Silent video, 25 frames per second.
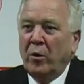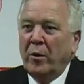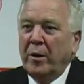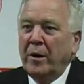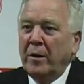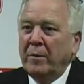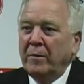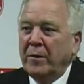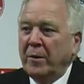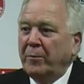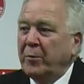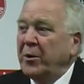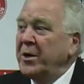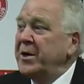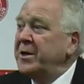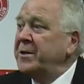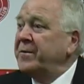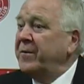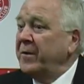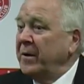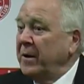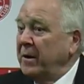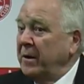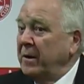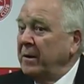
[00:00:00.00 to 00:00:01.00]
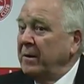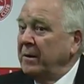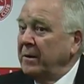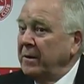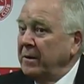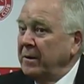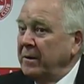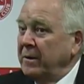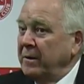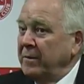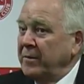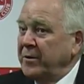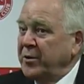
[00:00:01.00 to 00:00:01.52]
no, please for the,
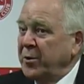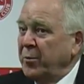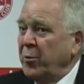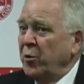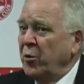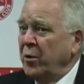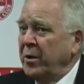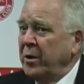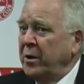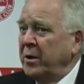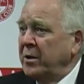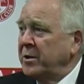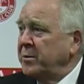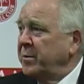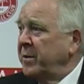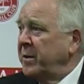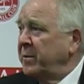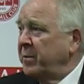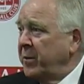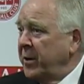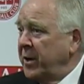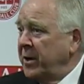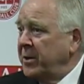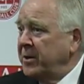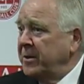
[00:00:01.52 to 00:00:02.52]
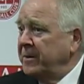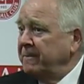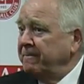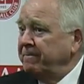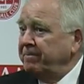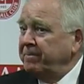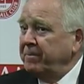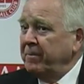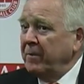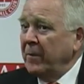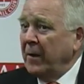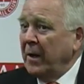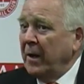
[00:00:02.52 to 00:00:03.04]
the, the support here has been patient
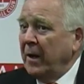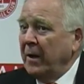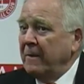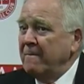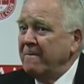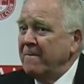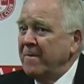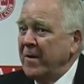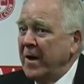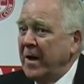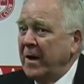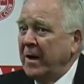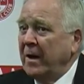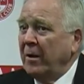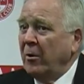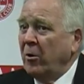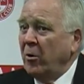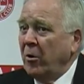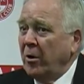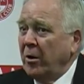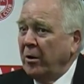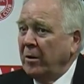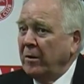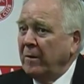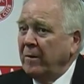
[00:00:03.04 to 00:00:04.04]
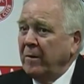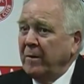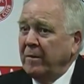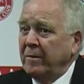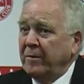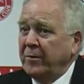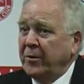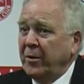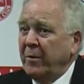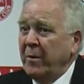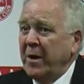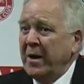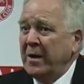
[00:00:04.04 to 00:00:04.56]
and very loyal and
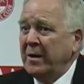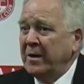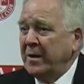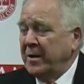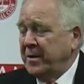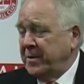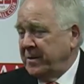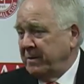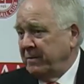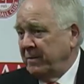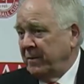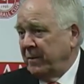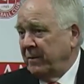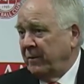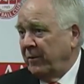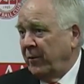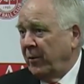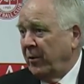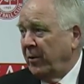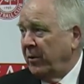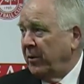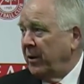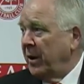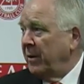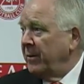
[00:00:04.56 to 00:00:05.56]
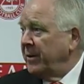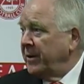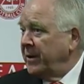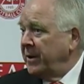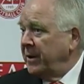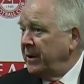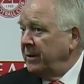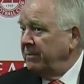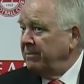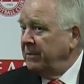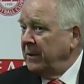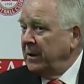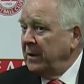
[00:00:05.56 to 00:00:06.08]
tremendous for
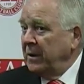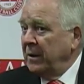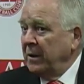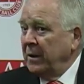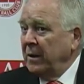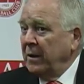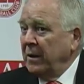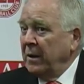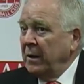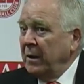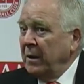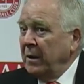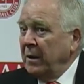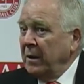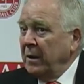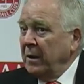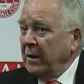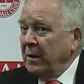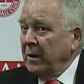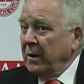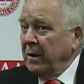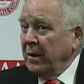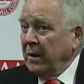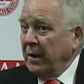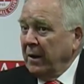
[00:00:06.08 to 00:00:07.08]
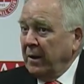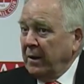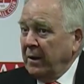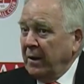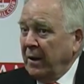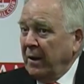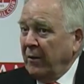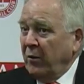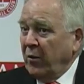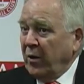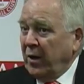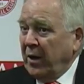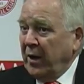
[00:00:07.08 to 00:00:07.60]
Aberdeen.
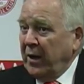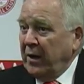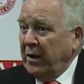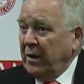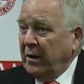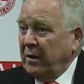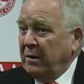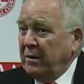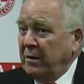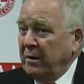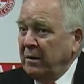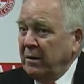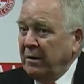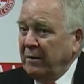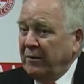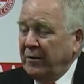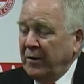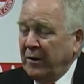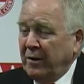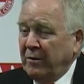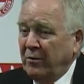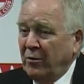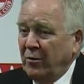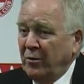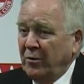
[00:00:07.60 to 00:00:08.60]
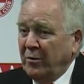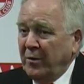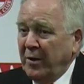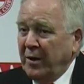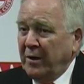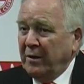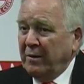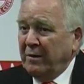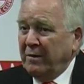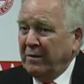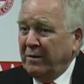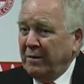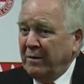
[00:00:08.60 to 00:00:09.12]
And I would like you to, if you don't
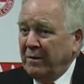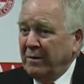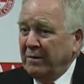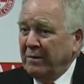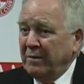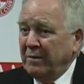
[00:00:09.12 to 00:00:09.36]
mind,